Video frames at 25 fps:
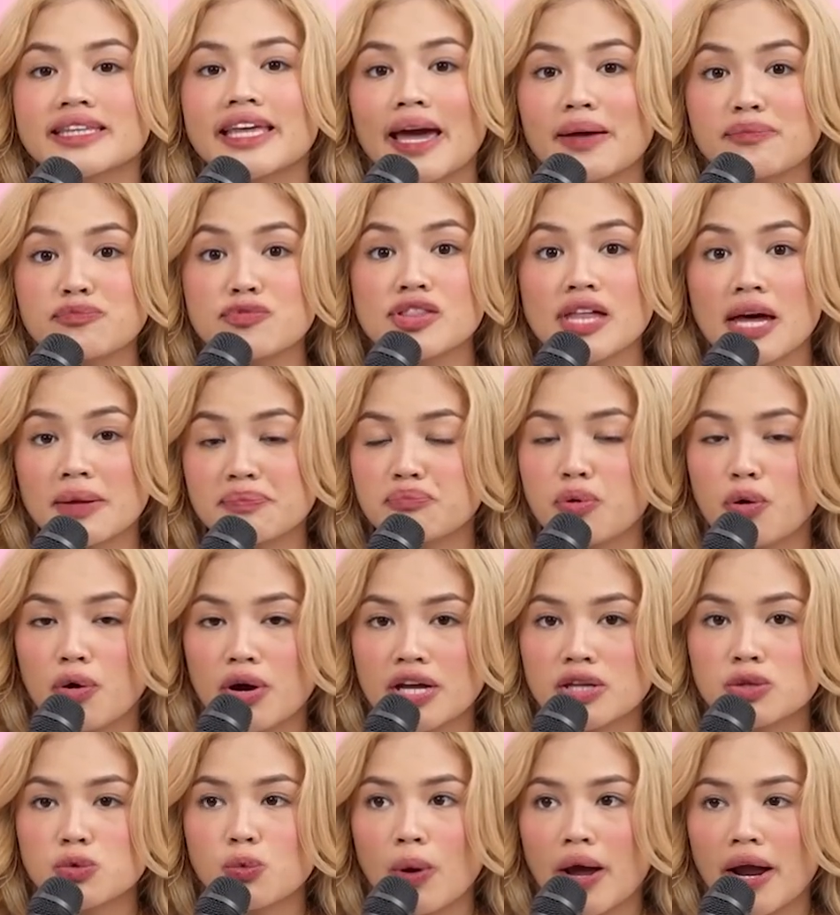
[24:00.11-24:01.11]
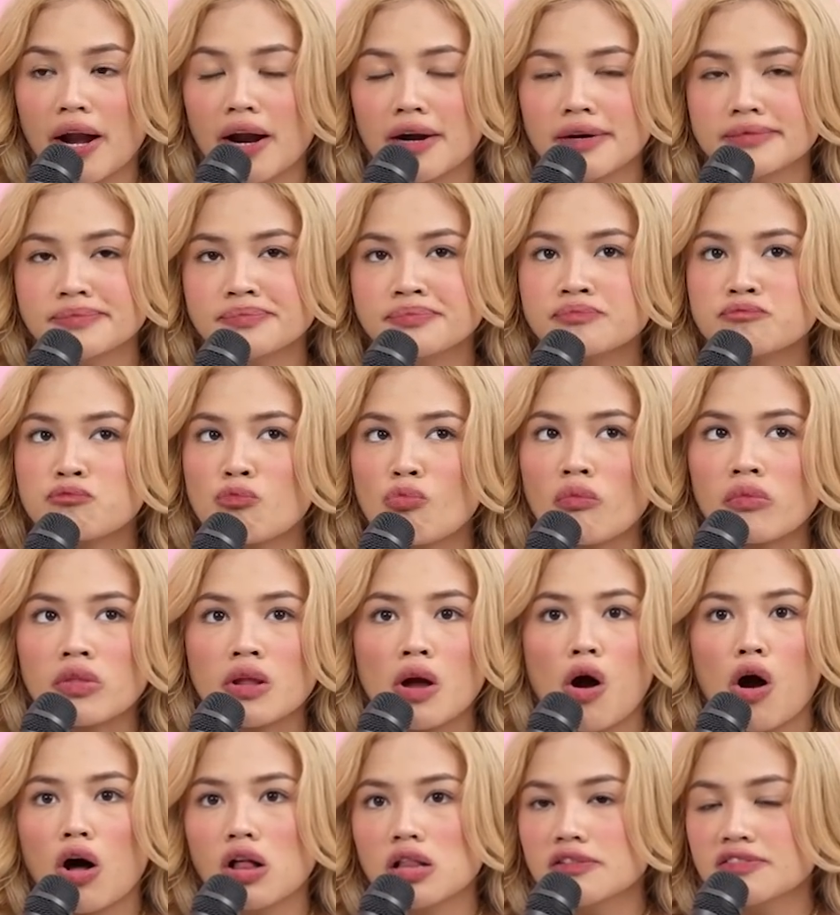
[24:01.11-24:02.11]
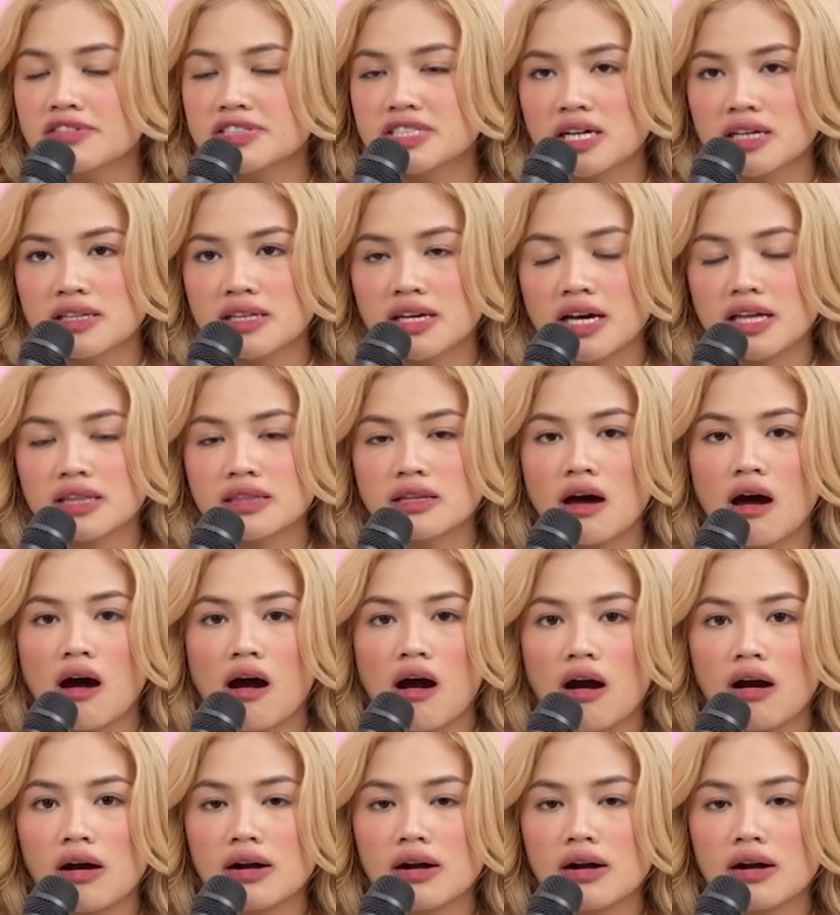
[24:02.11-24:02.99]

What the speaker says: it came to that point where all of a sudden